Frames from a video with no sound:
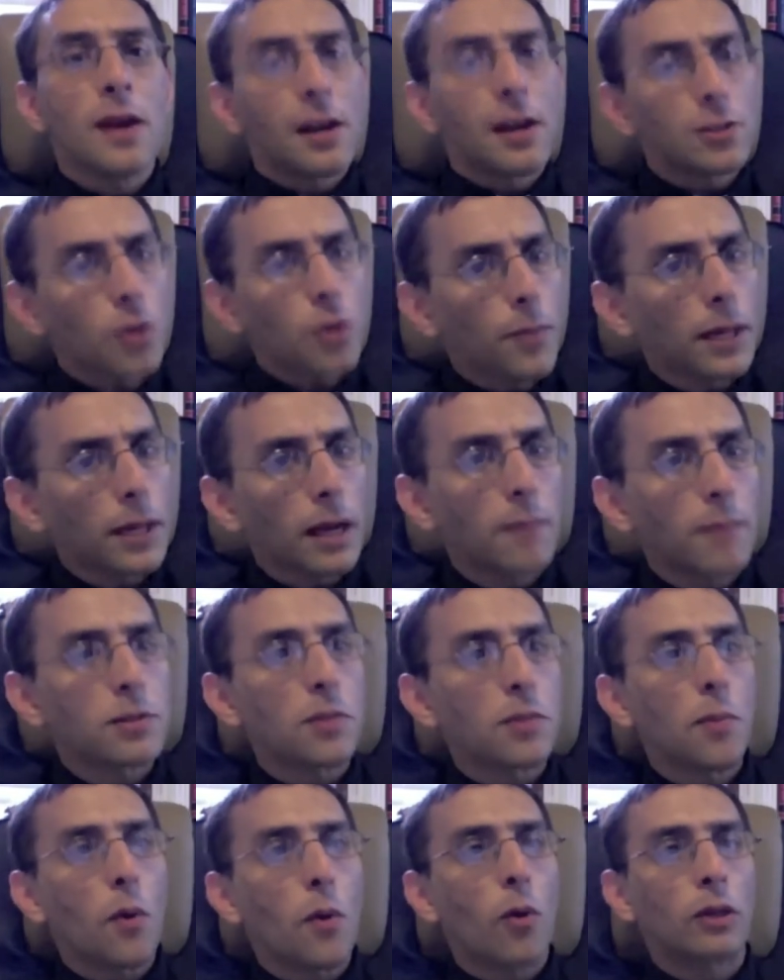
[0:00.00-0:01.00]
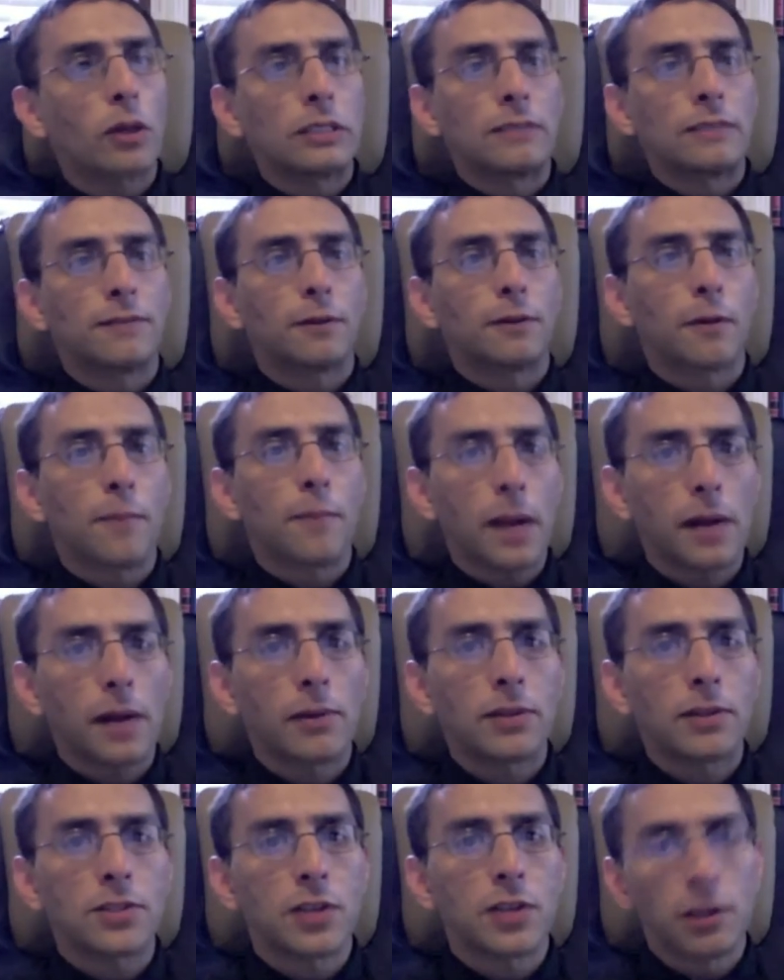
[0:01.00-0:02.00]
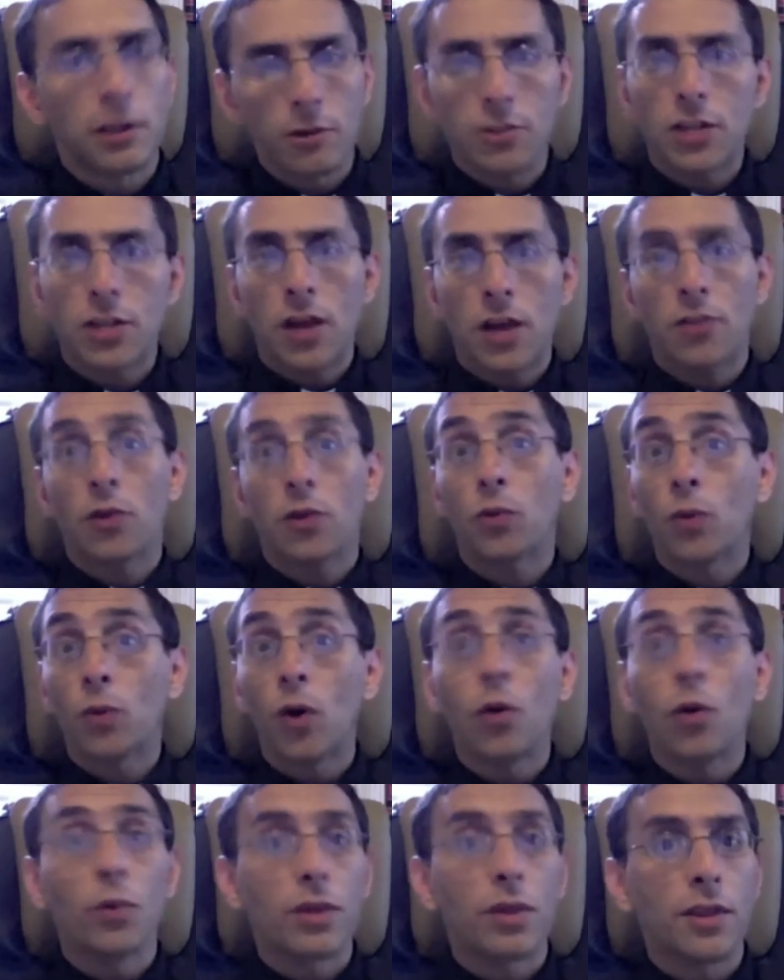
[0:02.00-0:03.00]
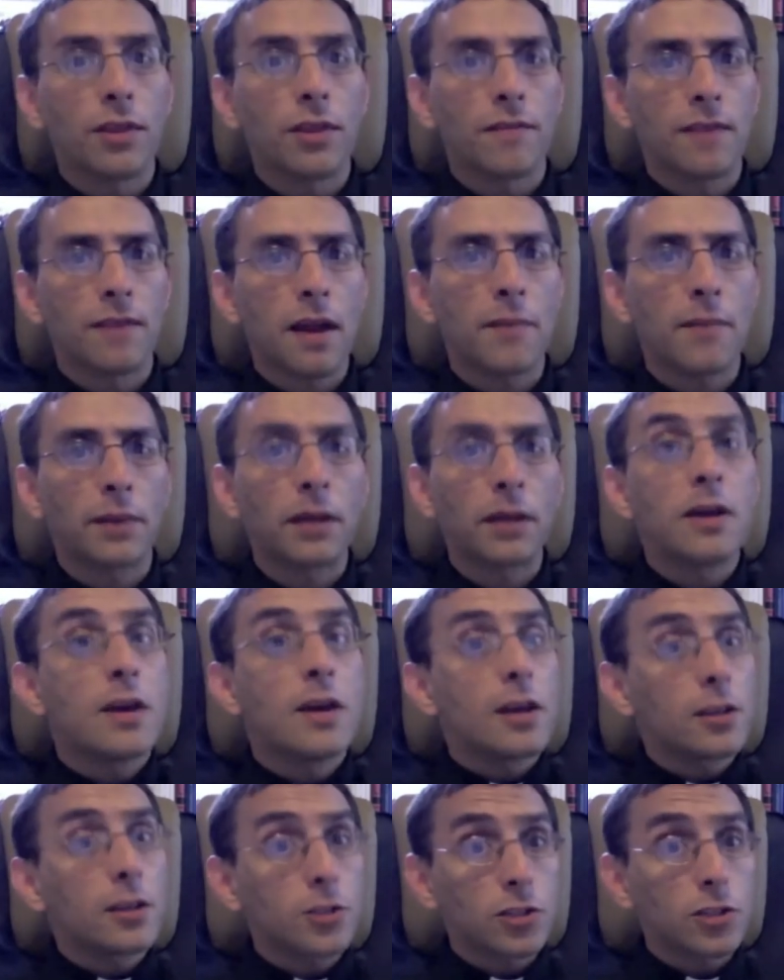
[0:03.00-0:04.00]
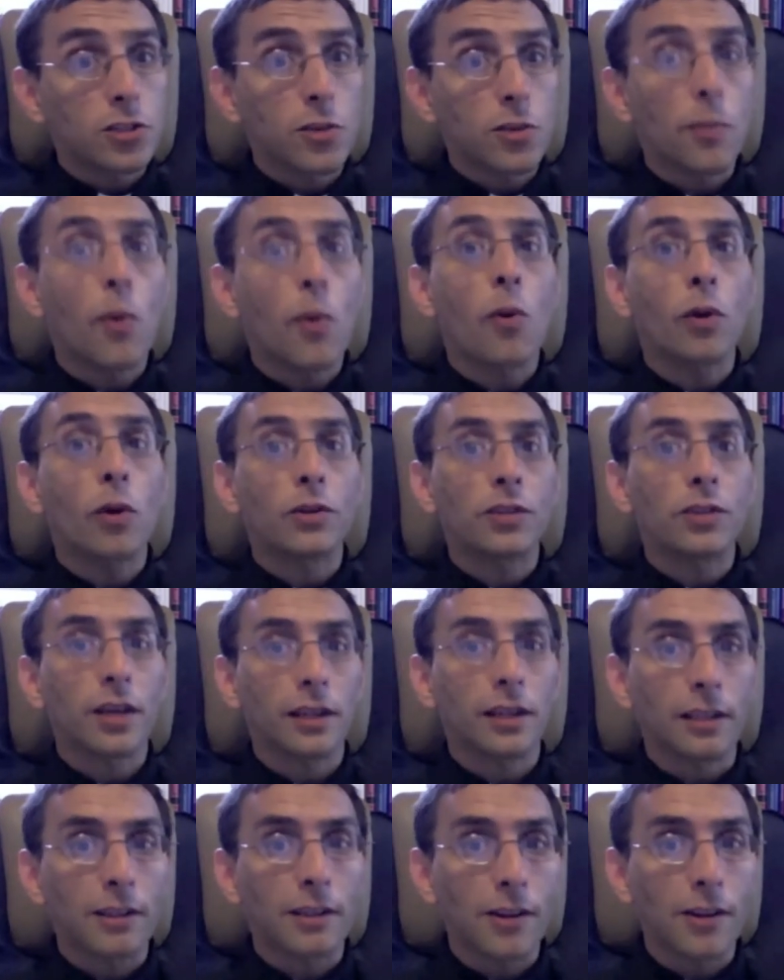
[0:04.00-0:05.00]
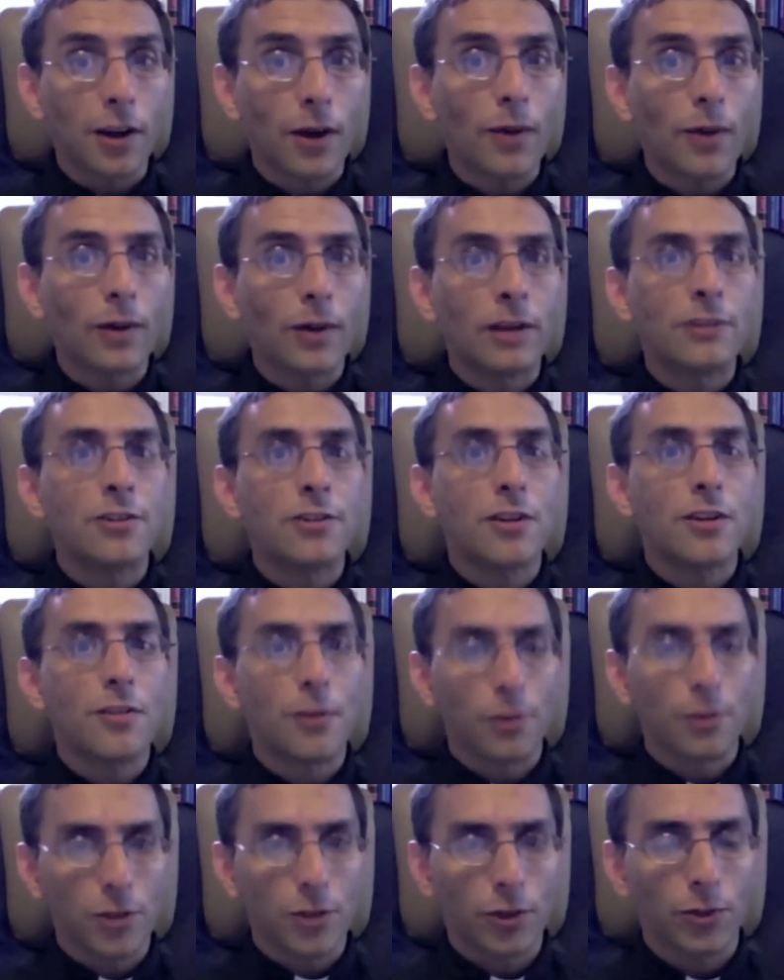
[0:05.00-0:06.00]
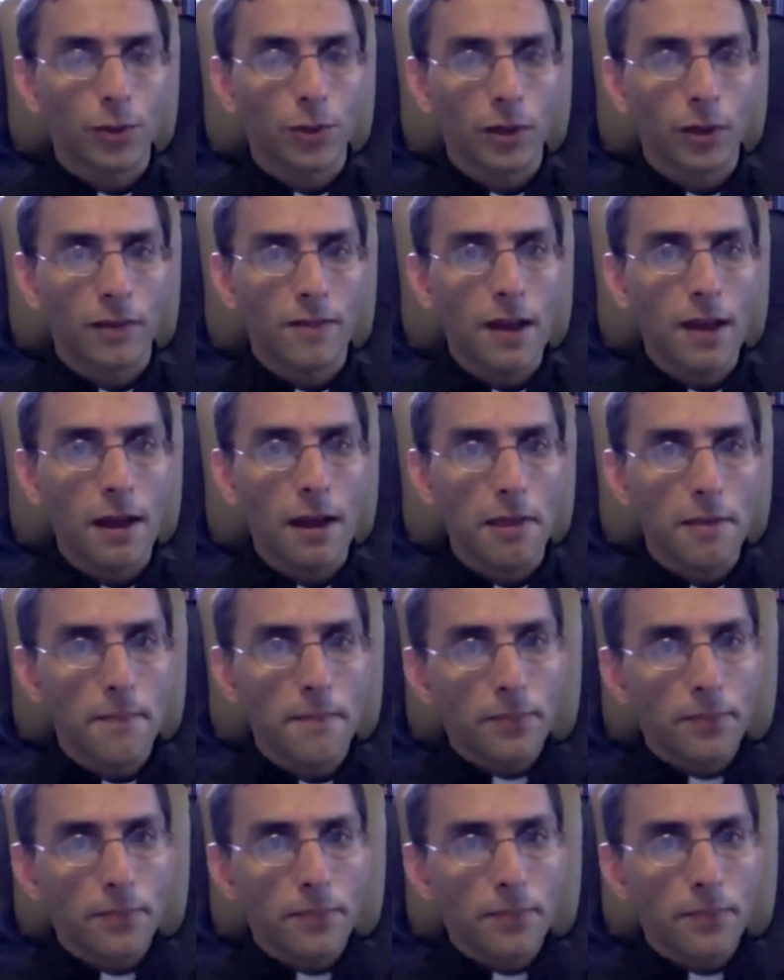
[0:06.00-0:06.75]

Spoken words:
And so it becomes important for parents to understand their role within the family is to support and encourage their children in faith.